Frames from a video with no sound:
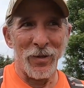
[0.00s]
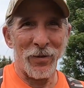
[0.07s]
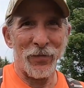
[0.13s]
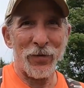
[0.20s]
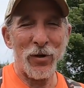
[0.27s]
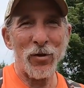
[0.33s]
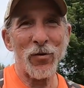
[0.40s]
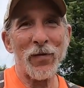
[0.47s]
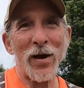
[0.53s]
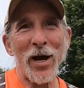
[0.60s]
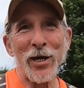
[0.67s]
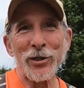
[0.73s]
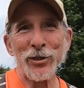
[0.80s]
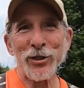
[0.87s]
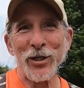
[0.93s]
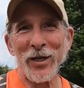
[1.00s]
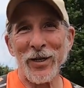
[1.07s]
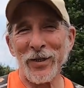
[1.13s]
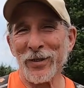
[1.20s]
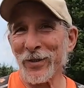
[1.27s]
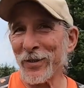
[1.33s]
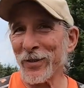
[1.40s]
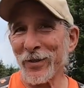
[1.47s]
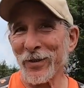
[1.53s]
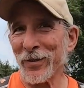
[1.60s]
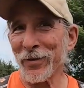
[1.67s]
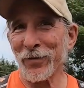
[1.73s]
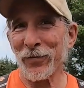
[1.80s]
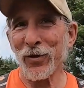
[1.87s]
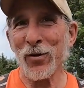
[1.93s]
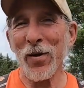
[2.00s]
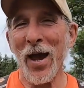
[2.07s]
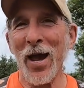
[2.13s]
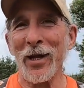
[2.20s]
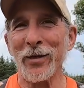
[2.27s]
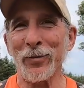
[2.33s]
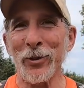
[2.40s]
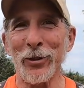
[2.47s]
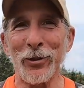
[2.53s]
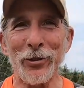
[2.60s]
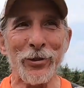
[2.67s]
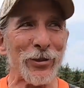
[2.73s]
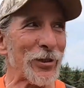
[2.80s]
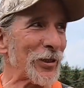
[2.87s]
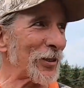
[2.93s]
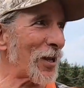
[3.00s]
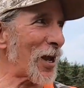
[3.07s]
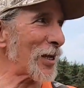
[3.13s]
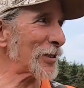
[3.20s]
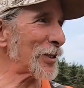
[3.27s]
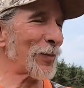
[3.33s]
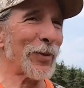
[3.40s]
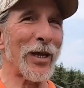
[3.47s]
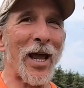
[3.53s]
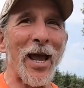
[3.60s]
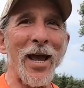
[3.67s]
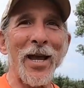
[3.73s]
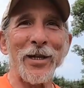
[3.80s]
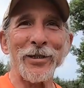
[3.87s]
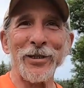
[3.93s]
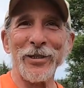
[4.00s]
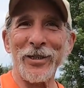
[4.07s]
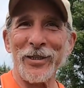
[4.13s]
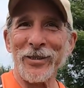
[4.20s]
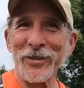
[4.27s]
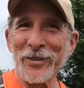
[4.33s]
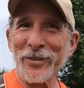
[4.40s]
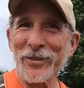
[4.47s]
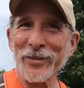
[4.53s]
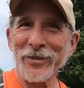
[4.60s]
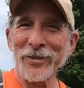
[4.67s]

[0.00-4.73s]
a few of us and a few animals and lots of plants and